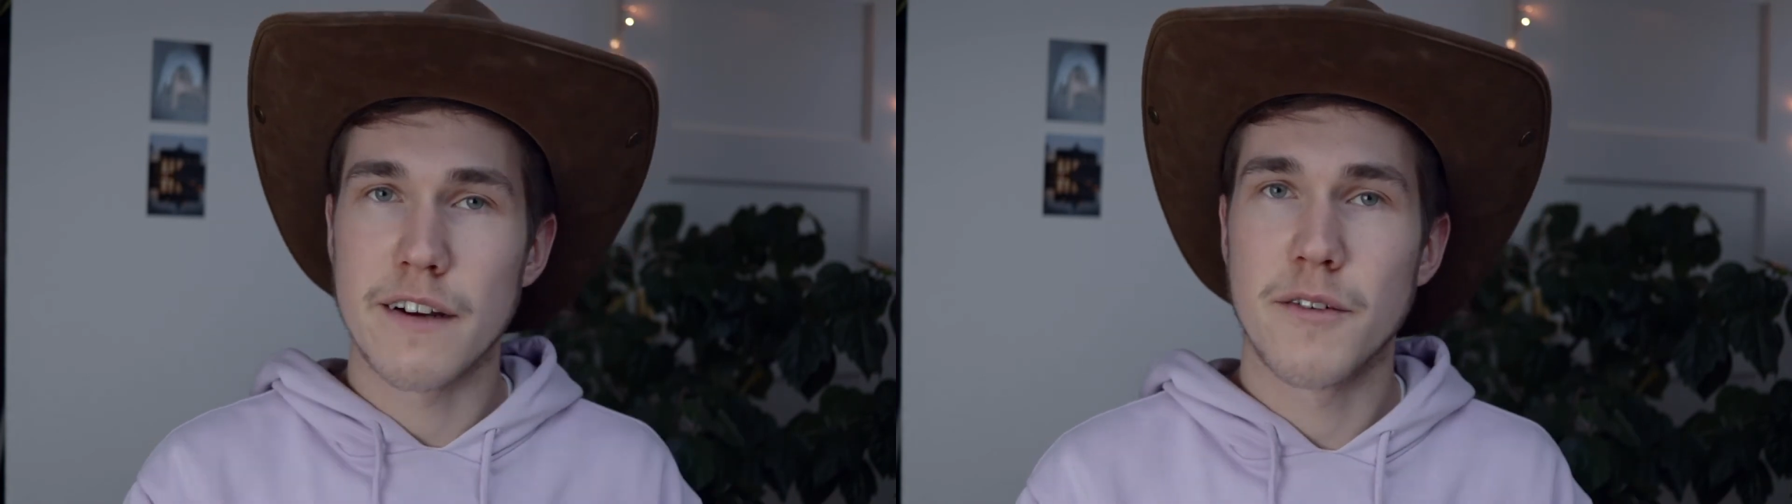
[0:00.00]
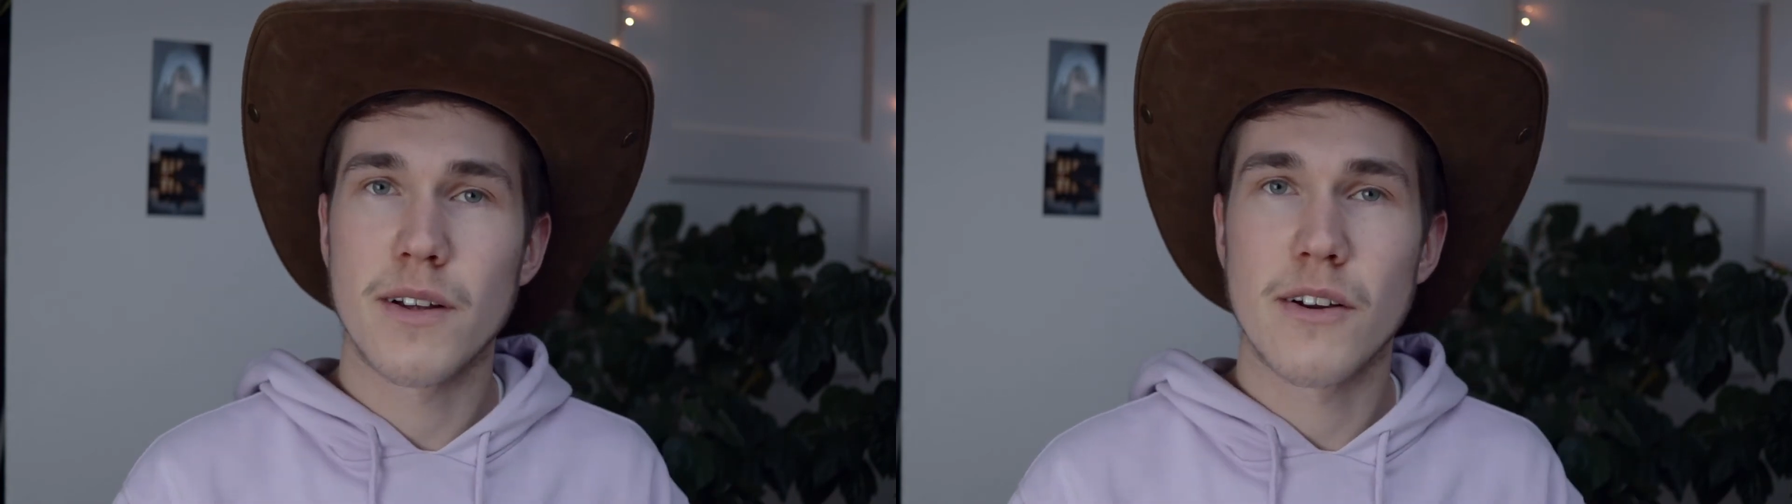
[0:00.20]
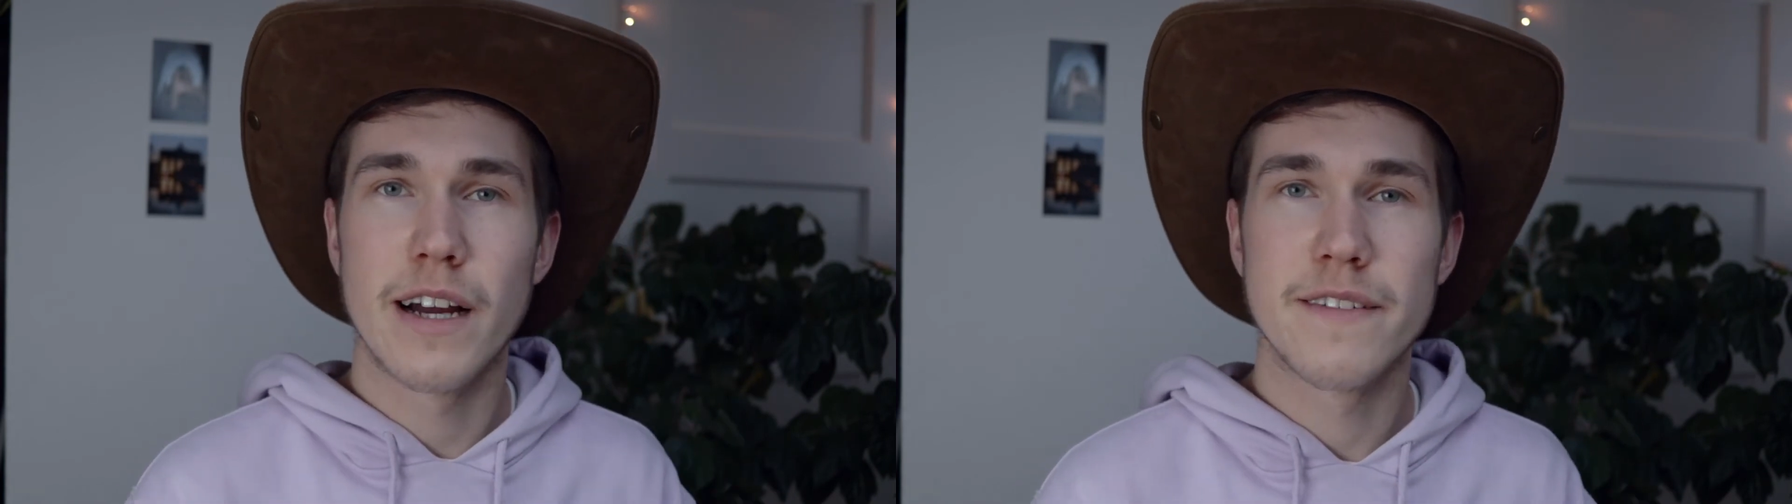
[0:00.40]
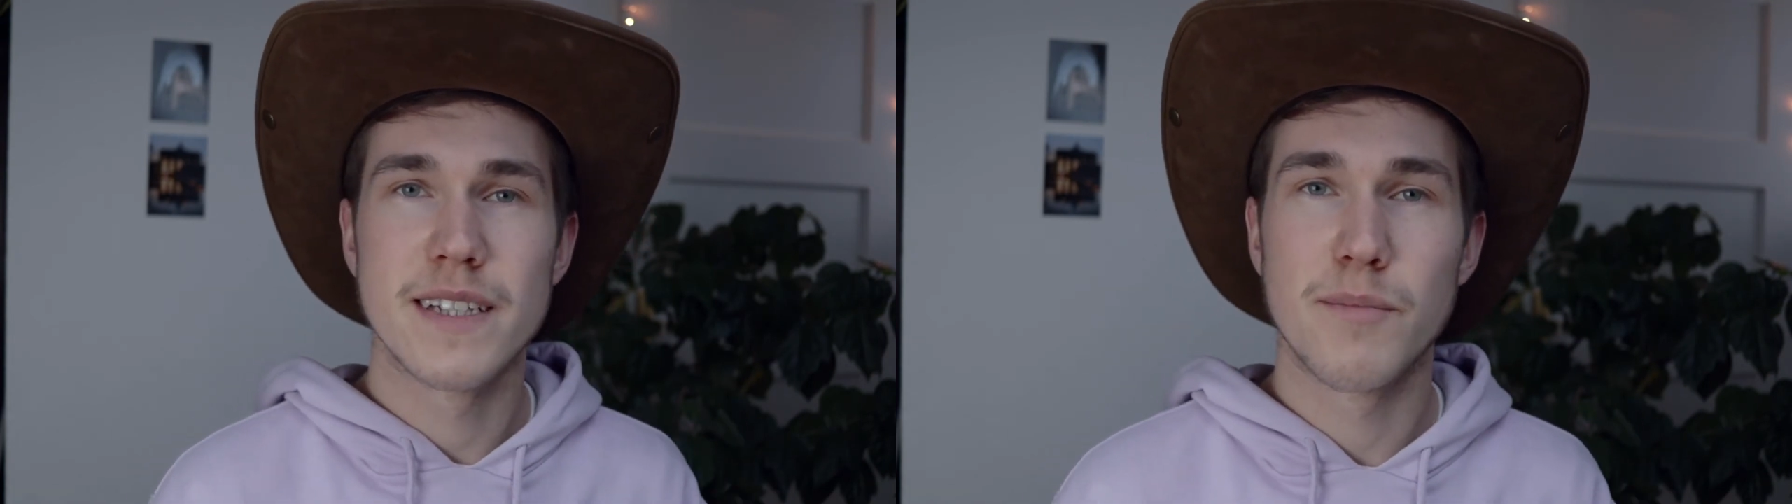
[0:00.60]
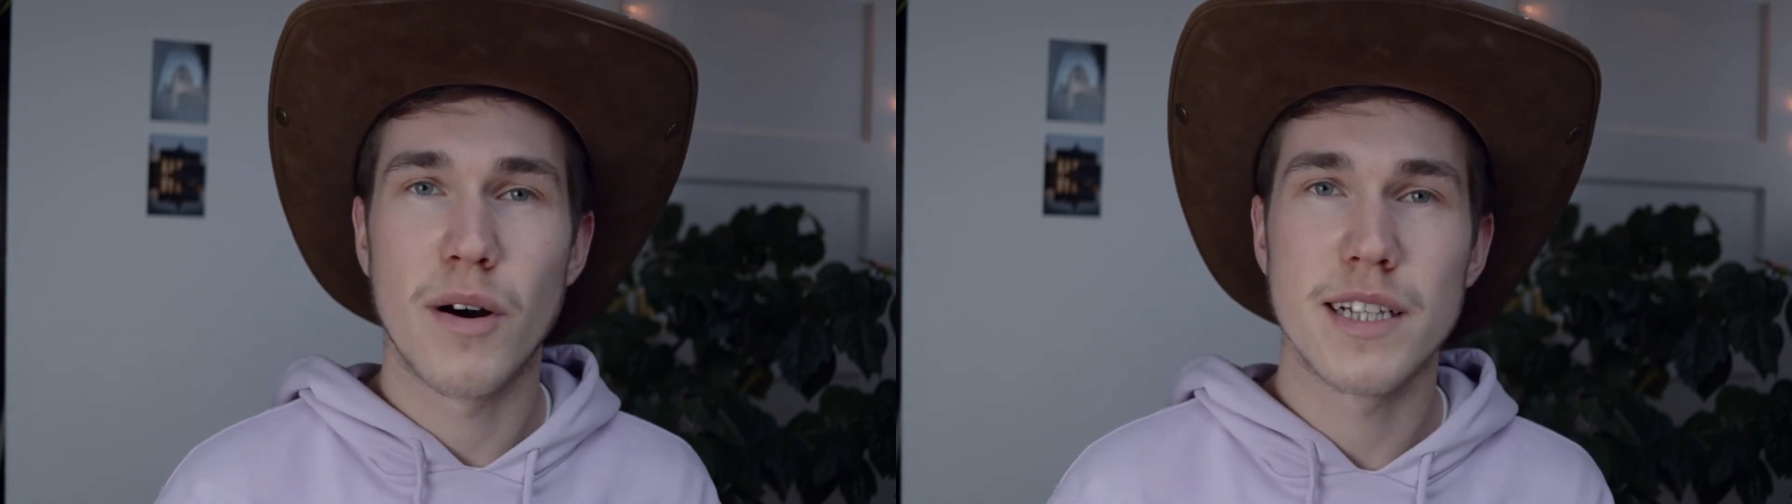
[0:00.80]
photograph
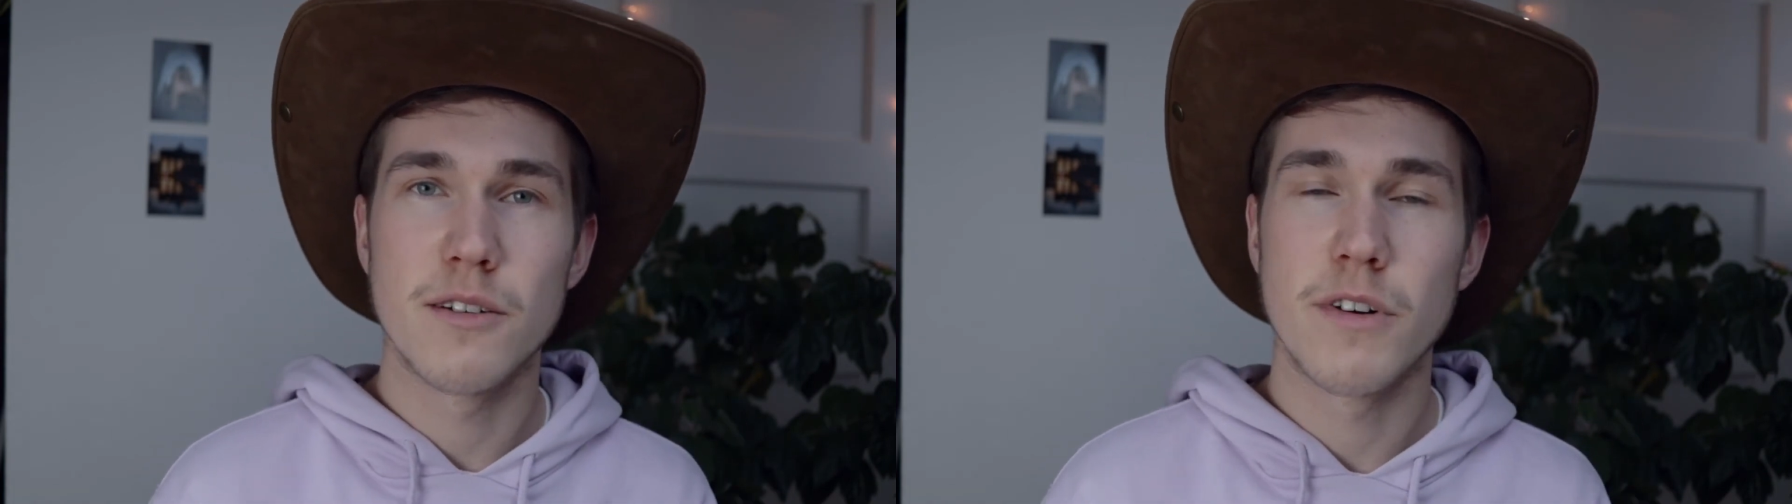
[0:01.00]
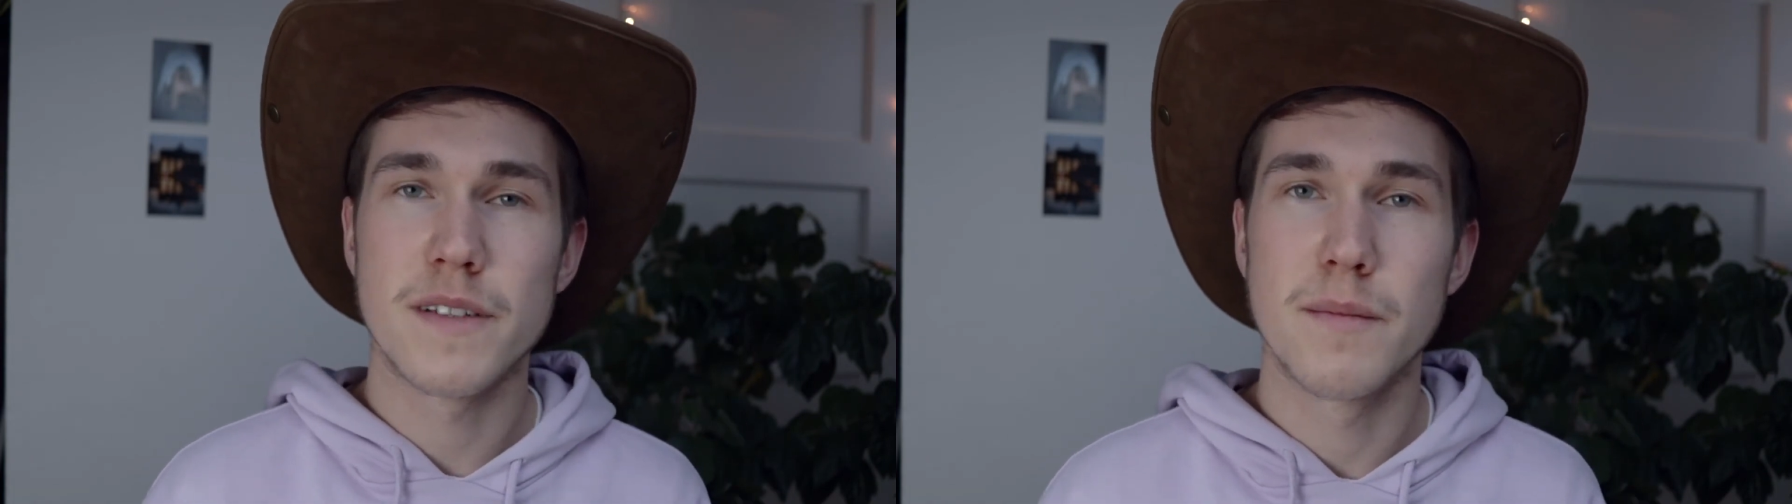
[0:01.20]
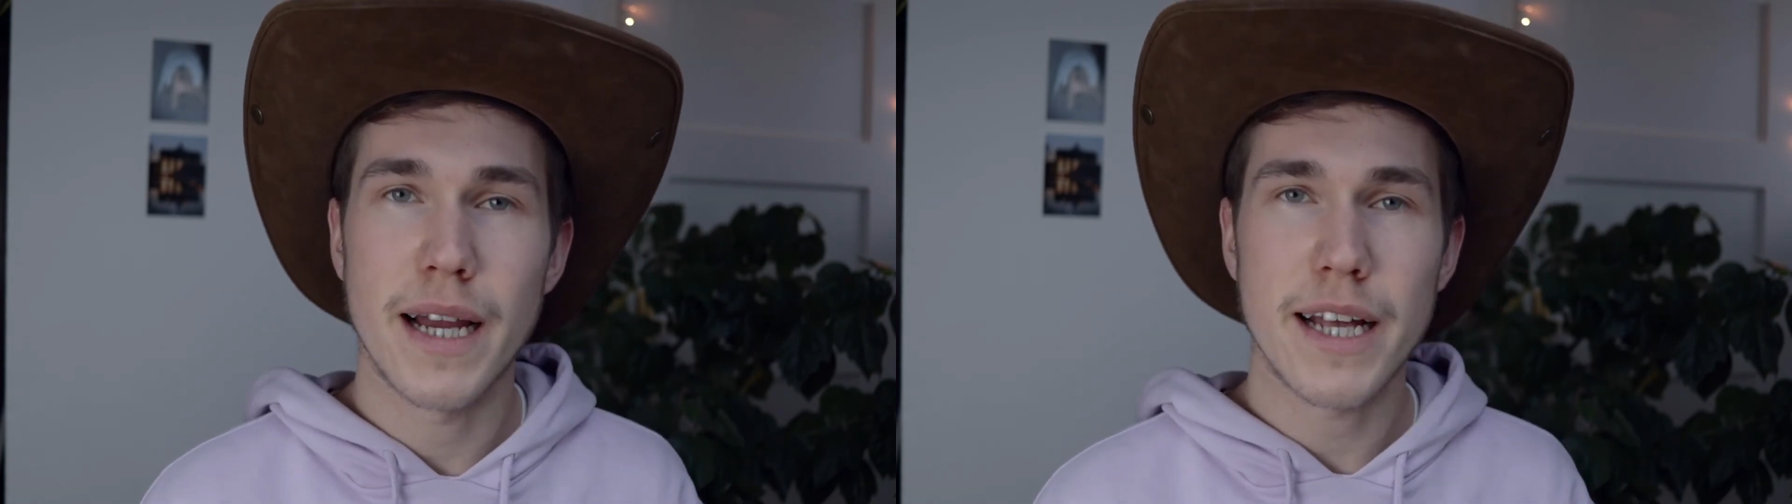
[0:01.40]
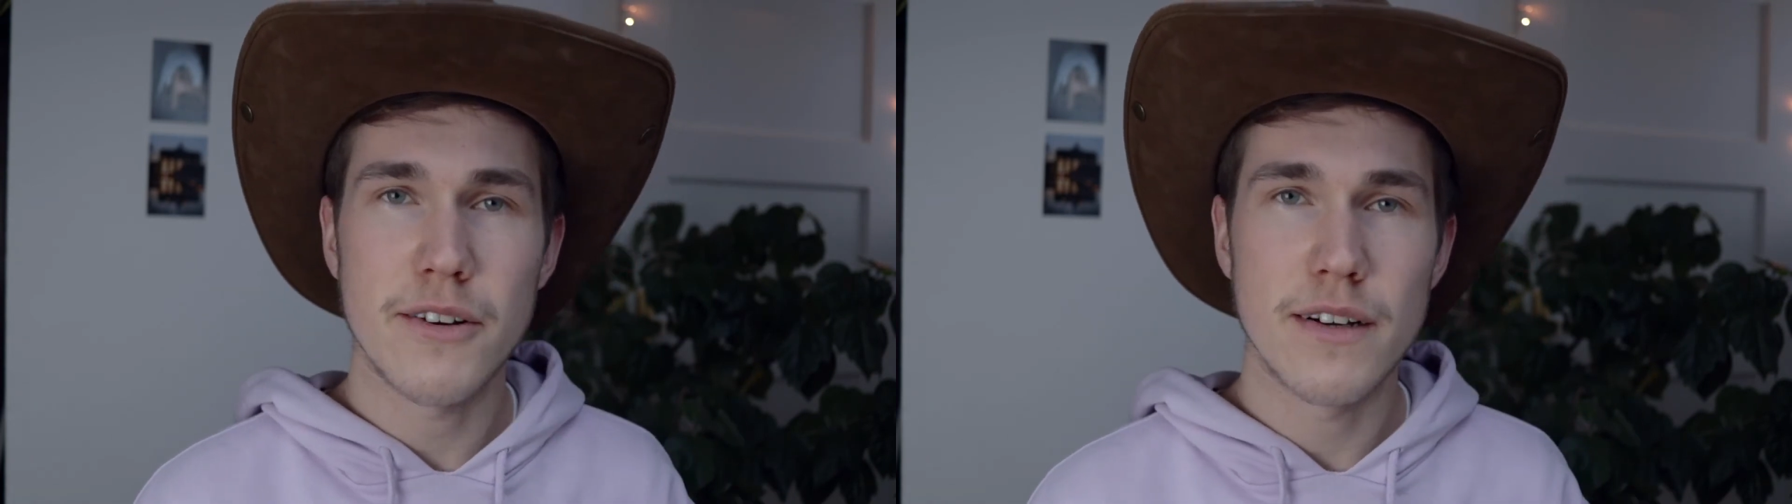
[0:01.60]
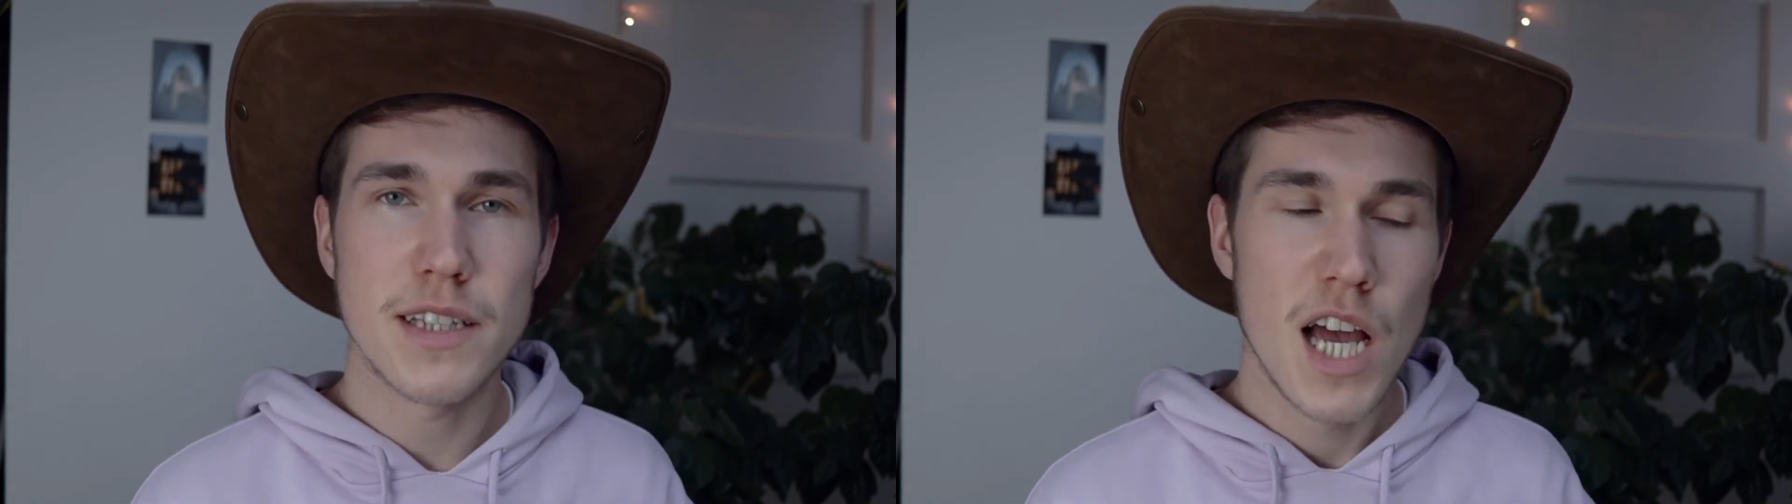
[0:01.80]
the bottle with the
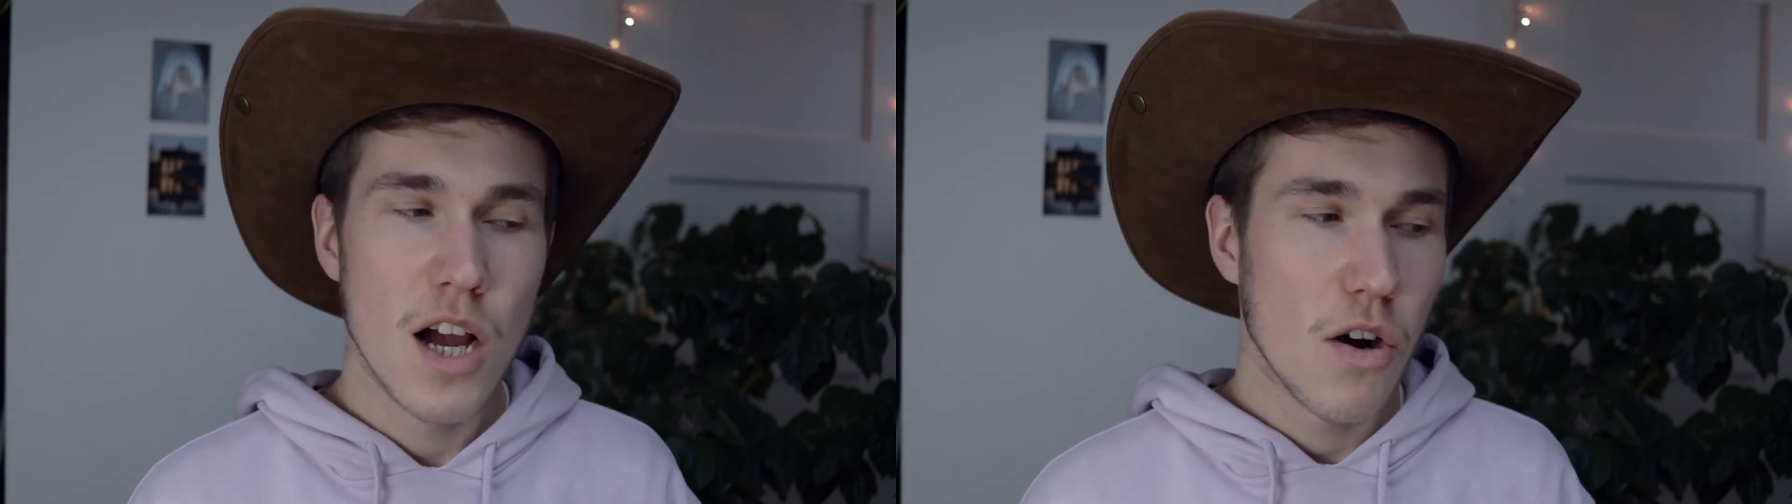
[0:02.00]
background,